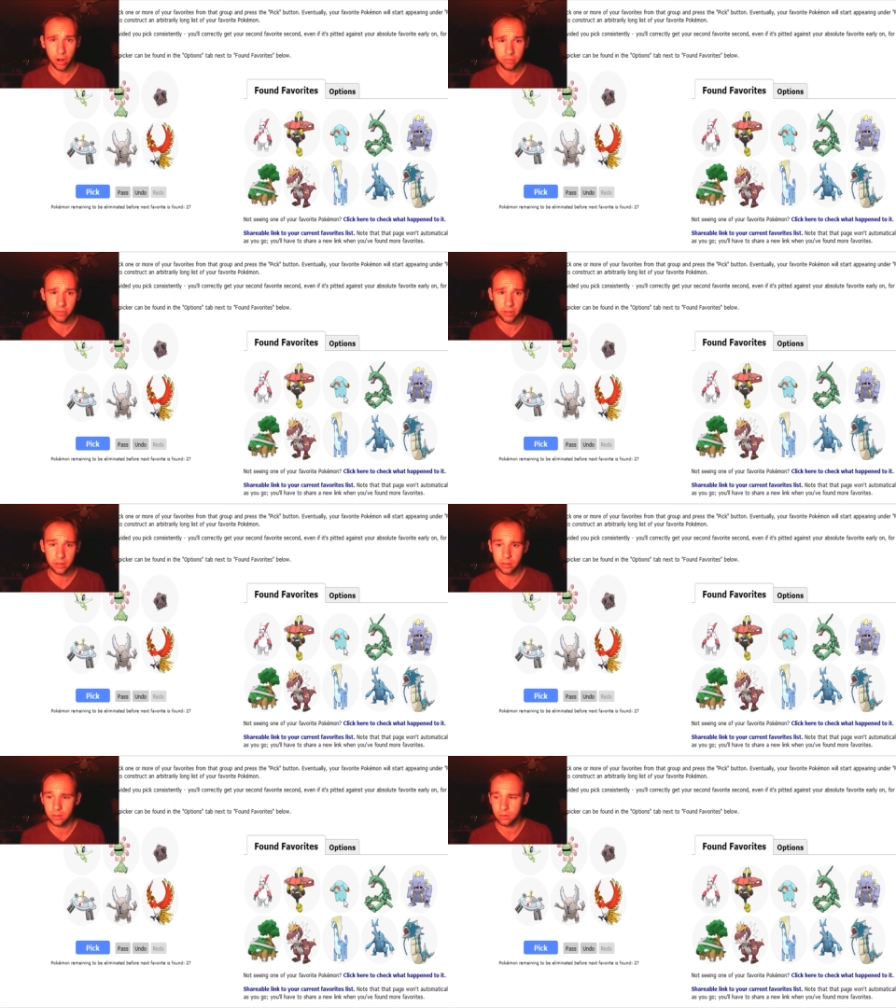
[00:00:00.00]
of it,
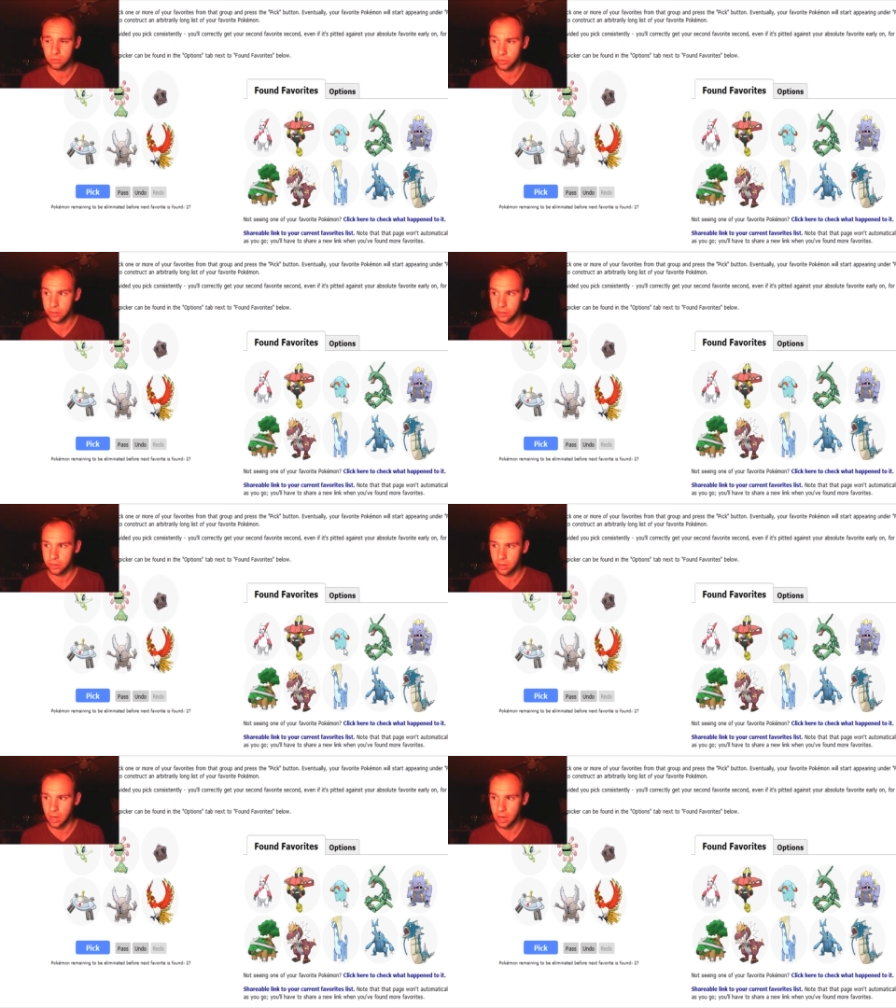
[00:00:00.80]
really,
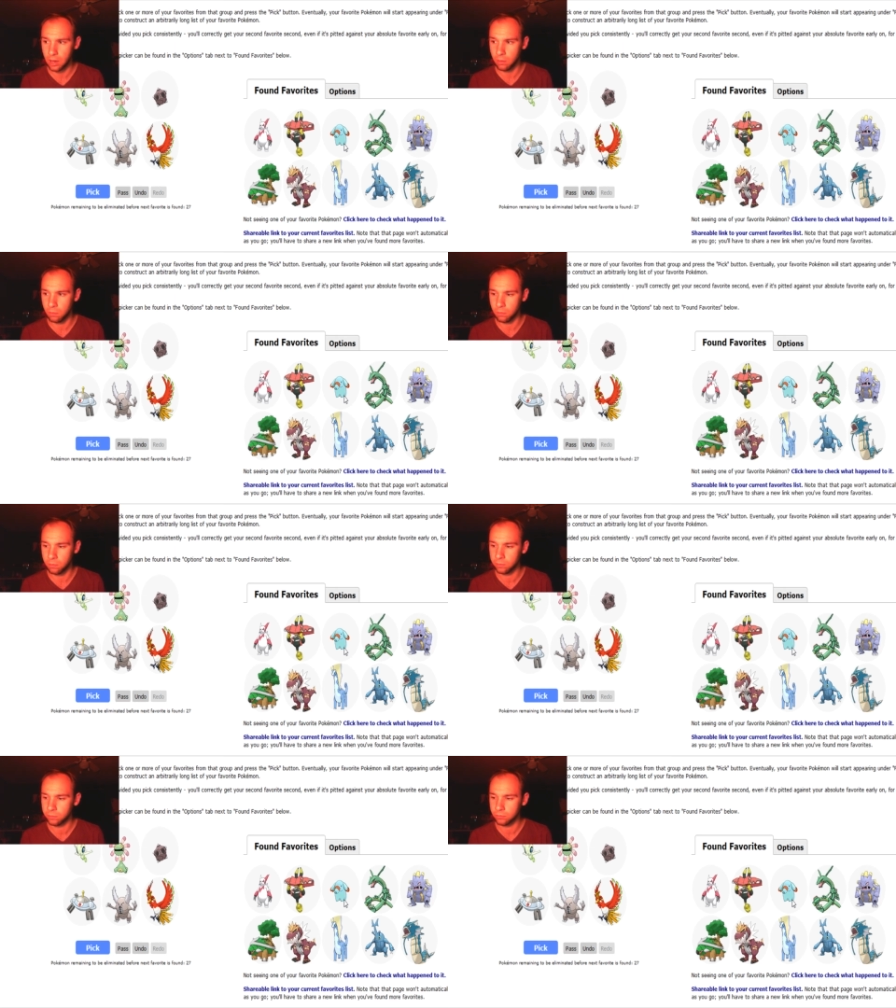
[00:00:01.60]
um,
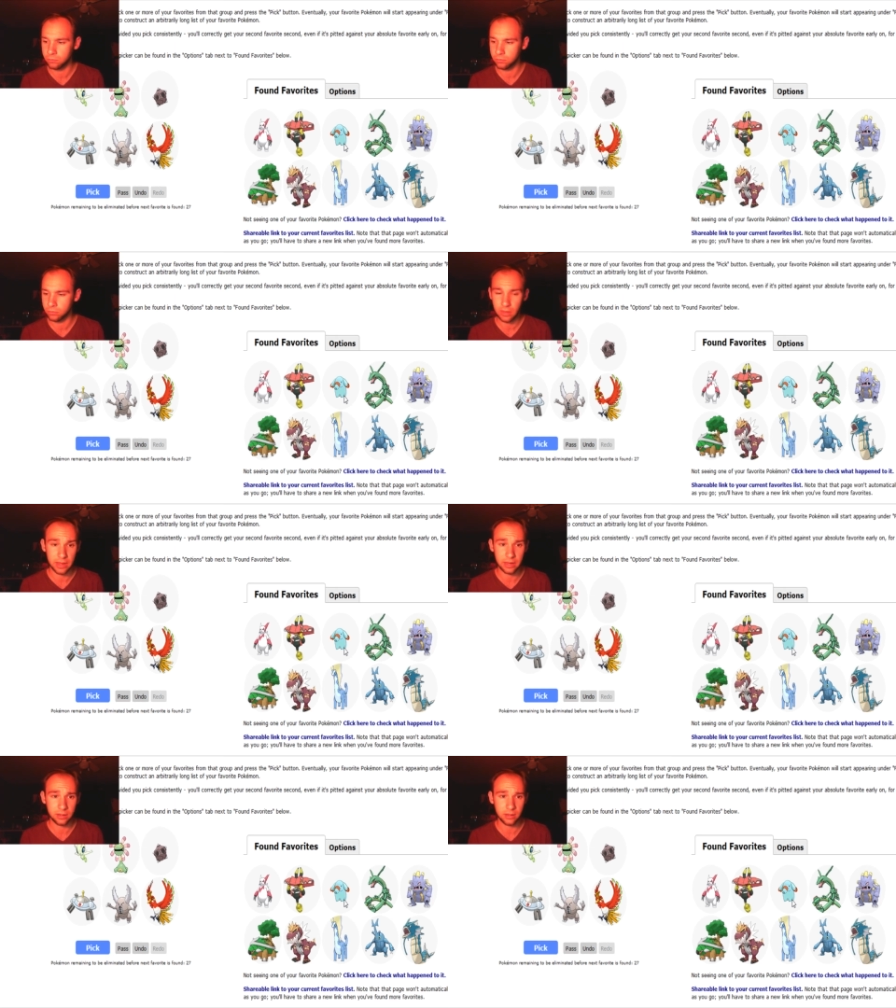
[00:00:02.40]

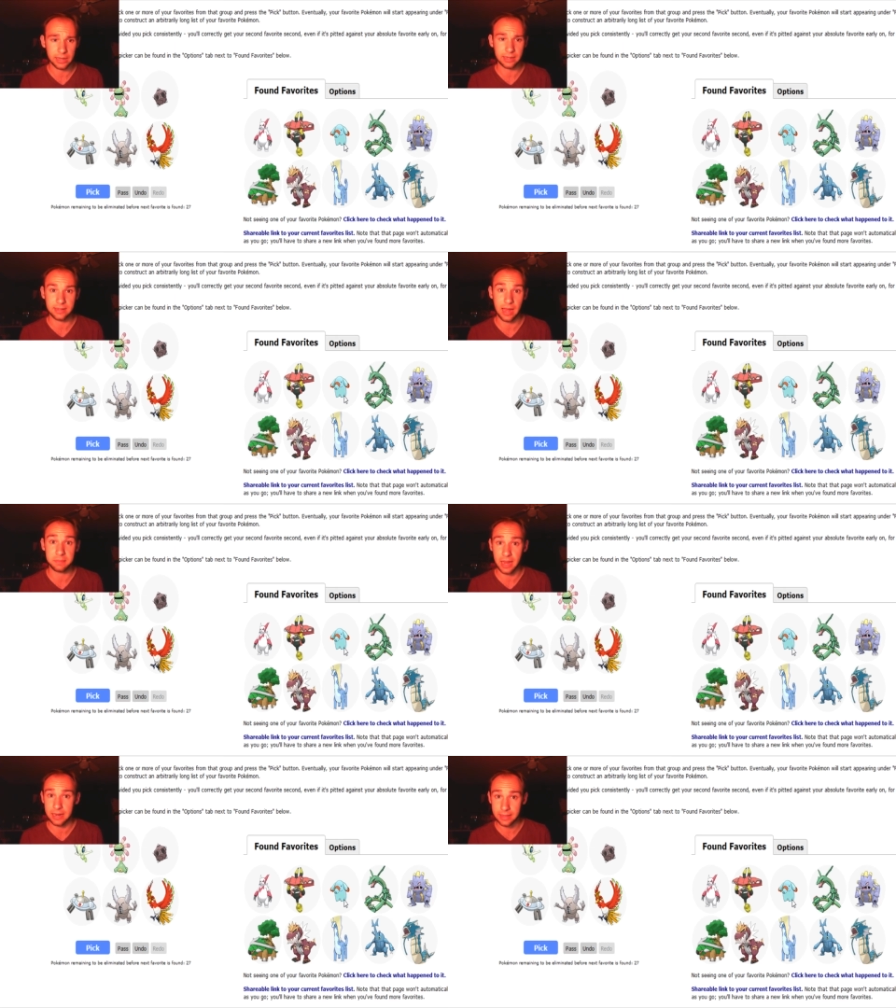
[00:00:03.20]
in like a top
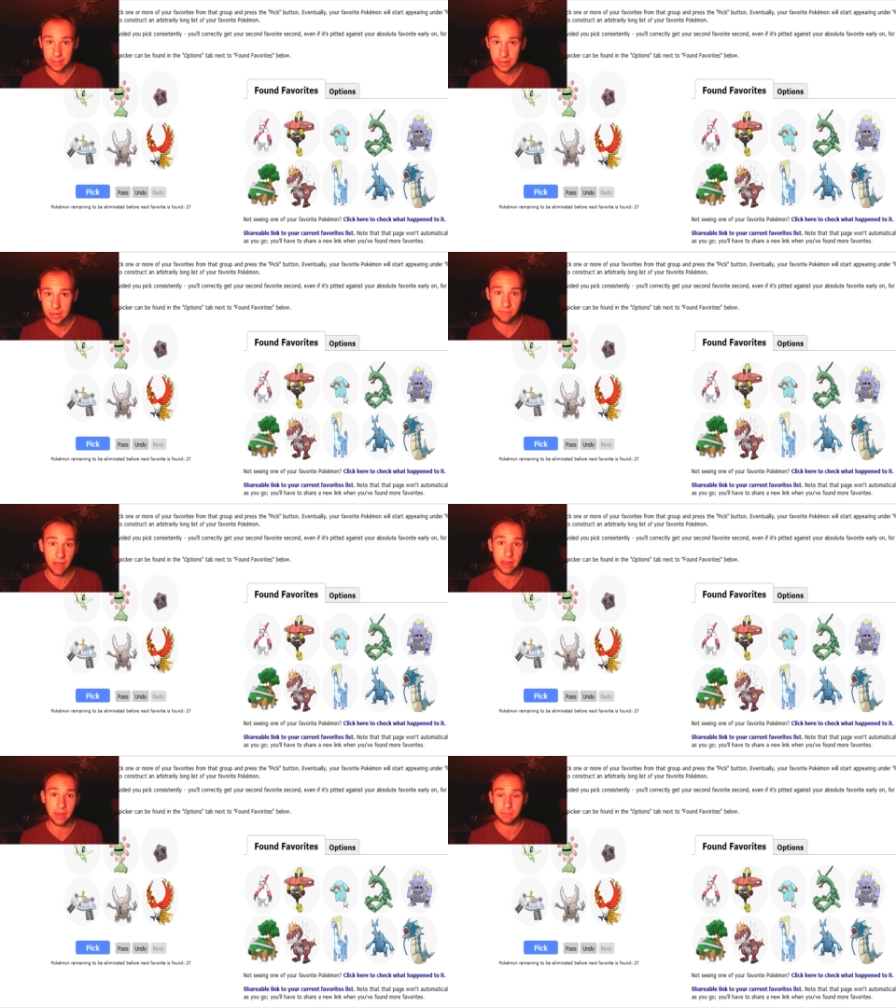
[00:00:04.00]
ten thing if
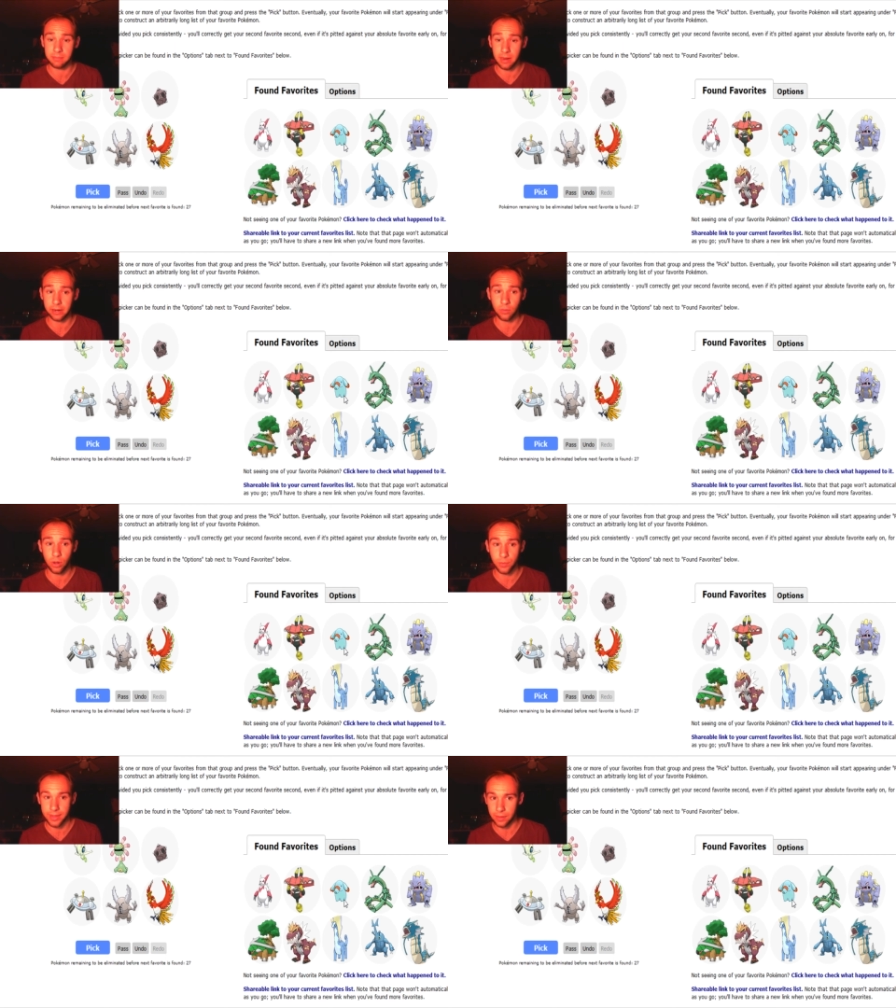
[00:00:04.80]
I had been making one
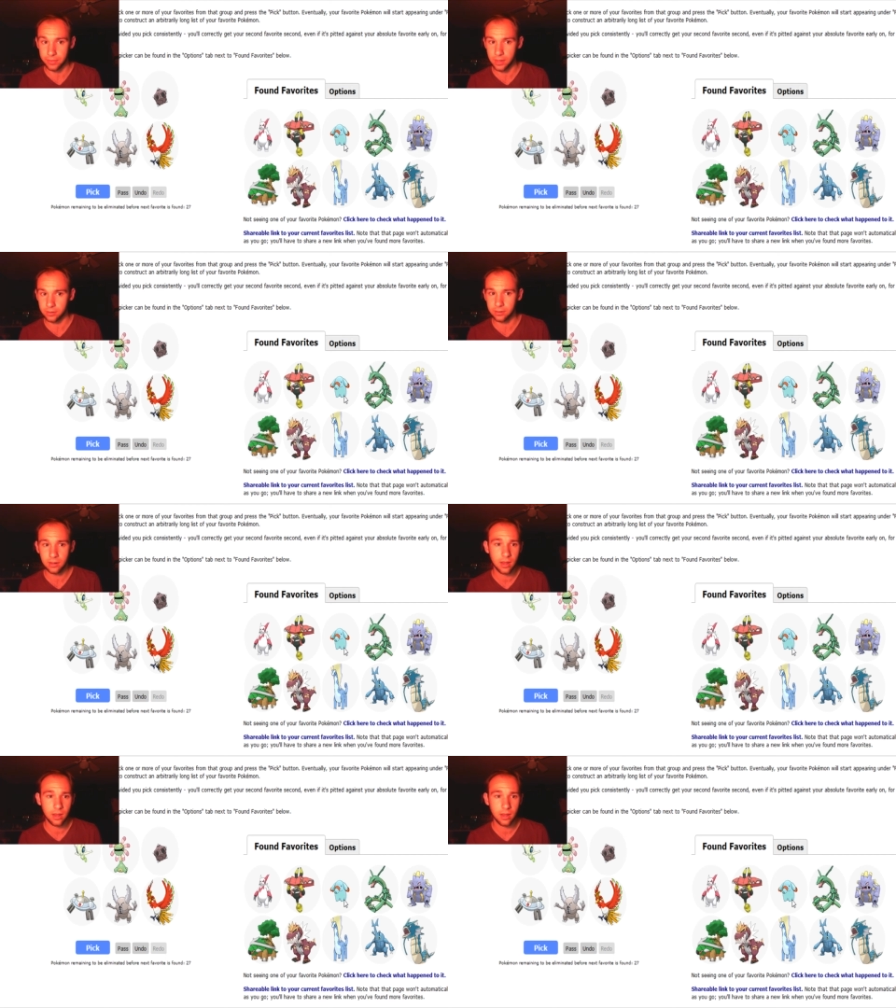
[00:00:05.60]
without this.